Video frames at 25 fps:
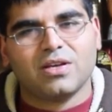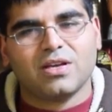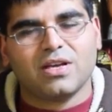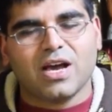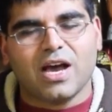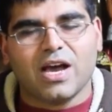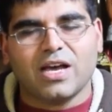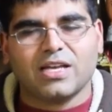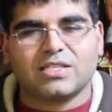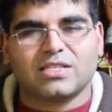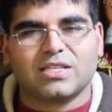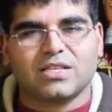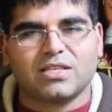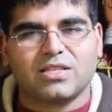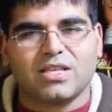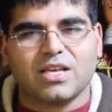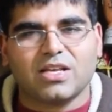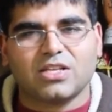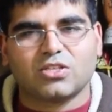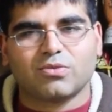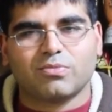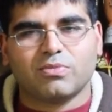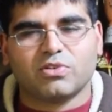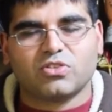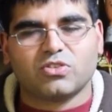Guys,
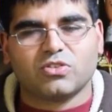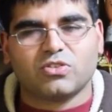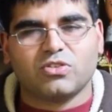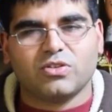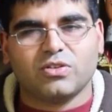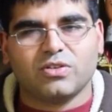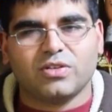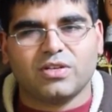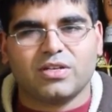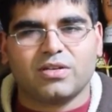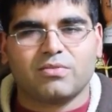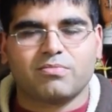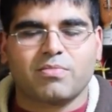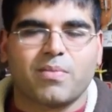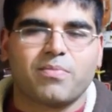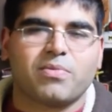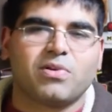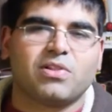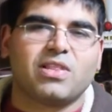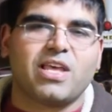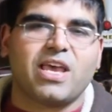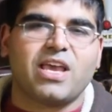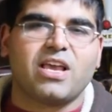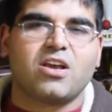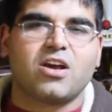thanks so much for tuning in.
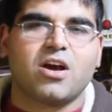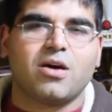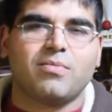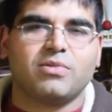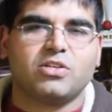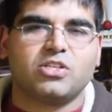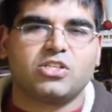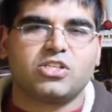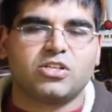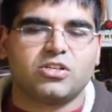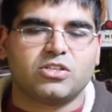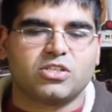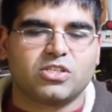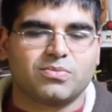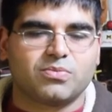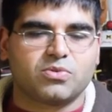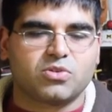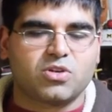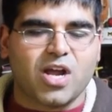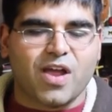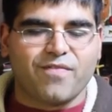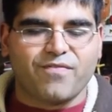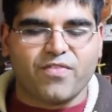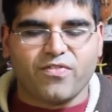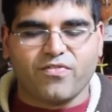Remember, like, comment, share, and
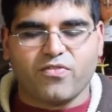subscribe.